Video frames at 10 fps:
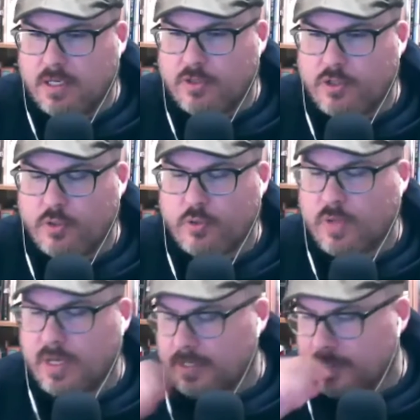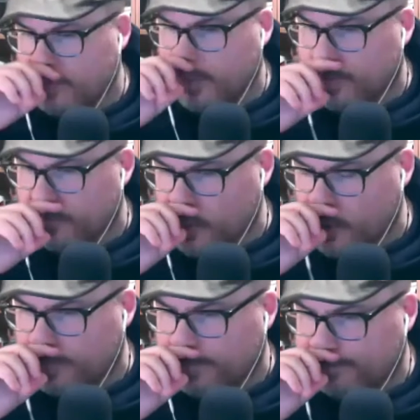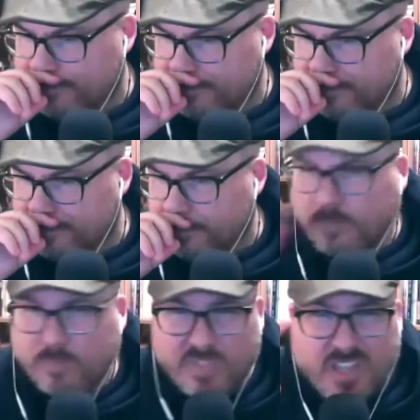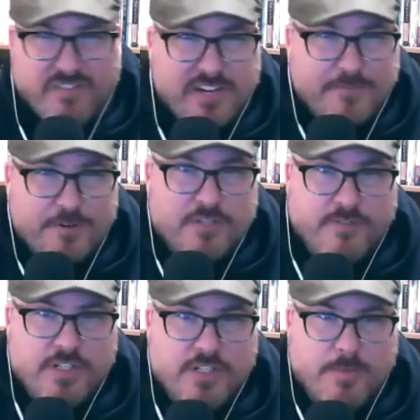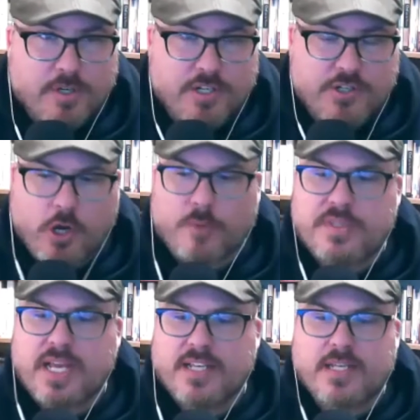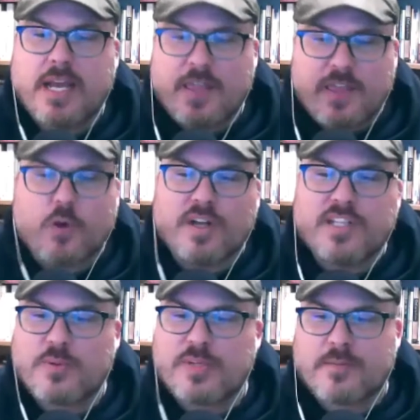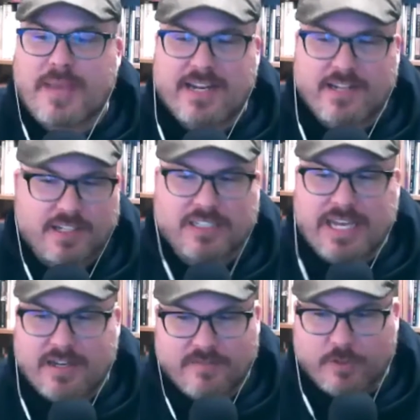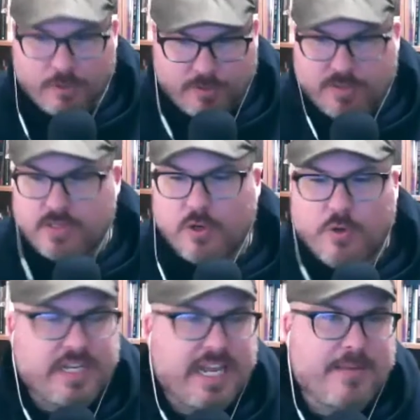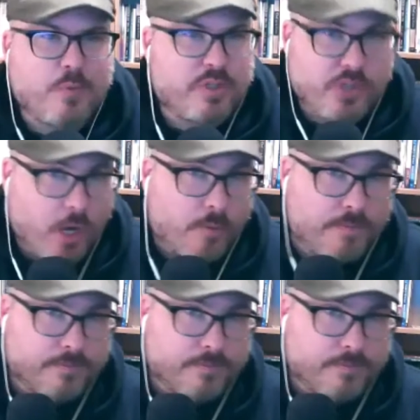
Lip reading: to the book of Job. The very first verse of the book of Job says, "There once was a man in the land of Uz whose name was Job."